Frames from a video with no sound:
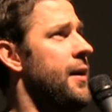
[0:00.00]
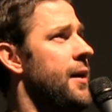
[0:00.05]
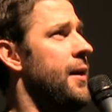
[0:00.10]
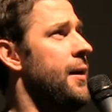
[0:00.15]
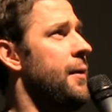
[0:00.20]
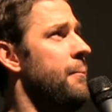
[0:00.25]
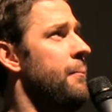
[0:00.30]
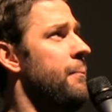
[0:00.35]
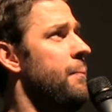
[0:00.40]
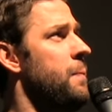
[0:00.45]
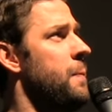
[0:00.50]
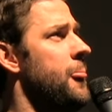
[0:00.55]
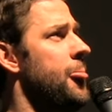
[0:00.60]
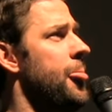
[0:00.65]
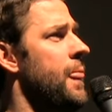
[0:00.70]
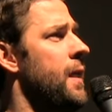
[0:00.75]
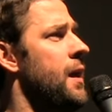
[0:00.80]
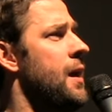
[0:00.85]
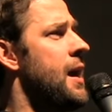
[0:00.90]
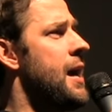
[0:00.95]

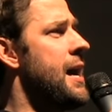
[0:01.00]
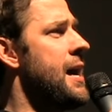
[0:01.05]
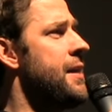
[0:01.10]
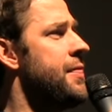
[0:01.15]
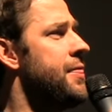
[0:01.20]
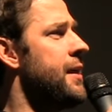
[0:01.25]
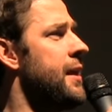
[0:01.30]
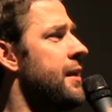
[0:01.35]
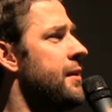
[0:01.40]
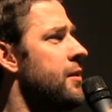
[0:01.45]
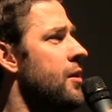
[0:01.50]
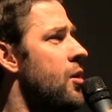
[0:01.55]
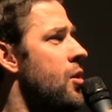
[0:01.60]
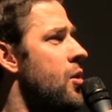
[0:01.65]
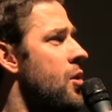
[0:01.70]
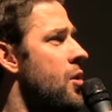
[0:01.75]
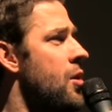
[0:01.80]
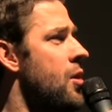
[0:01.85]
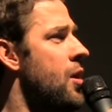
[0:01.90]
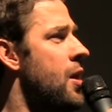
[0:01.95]
Um, I think
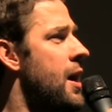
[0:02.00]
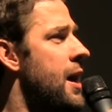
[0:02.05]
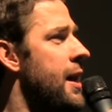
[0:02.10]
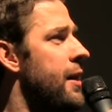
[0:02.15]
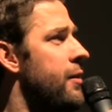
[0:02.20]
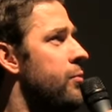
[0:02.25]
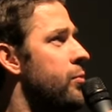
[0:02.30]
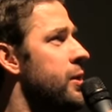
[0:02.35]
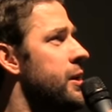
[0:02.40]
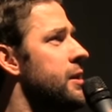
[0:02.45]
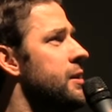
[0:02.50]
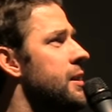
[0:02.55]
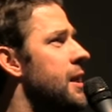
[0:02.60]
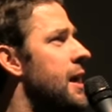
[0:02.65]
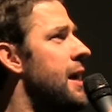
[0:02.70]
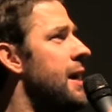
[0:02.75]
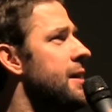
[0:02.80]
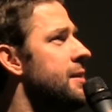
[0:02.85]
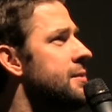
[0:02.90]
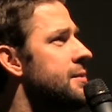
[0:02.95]
I
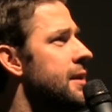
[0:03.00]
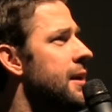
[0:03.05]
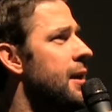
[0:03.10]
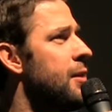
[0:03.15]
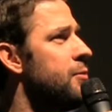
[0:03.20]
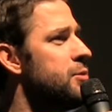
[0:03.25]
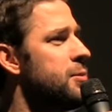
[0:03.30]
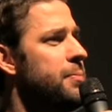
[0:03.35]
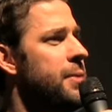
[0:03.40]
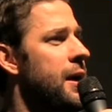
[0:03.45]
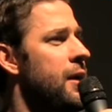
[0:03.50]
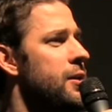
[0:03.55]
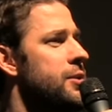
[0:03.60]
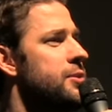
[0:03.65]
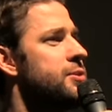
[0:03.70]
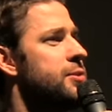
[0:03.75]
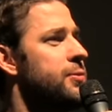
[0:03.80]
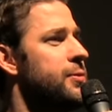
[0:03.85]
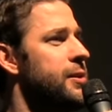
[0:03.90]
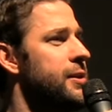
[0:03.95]
realized, and I was
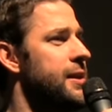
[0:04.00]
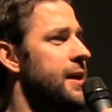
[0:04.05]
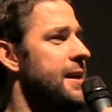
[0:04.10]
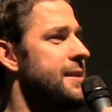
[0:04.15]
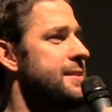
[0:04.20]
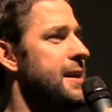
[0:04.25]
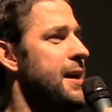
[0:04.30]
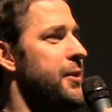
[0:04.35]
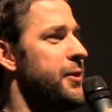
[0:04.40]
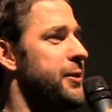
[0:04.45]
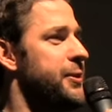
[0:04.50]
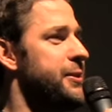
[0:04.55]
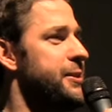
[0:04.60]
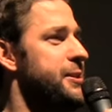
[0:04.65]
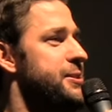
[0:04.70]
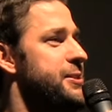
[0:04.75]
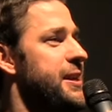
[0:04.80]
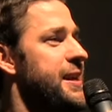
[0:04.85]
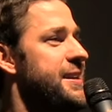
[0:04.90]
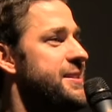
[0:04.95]
embarrassed to realize how the
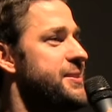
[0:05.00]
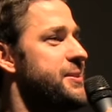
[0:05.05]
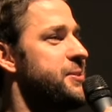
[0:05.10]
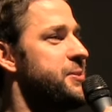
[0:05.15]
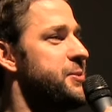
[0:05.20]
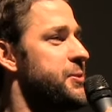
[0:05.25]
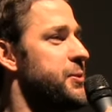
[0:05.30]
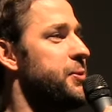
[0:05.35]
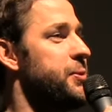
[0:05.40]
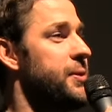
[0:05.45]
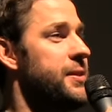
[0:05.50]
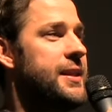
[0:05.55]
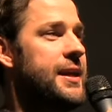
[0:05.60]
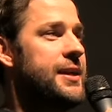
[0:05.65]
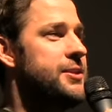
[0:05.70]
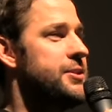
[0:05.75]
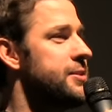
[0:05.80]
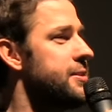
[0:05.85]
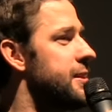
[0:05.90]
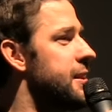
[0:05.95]
cliches are true and
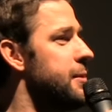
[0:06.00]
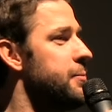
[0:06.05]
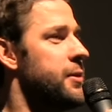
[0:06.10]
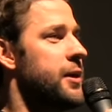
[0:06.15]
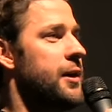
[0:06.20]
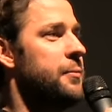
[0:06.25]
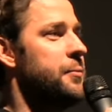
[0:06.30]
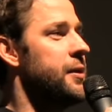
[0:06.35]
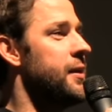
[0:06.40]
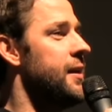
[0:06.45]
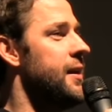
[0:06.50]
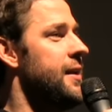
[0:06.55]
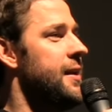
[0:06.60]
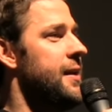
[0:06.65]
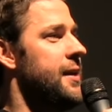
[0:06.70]
they just keep coming.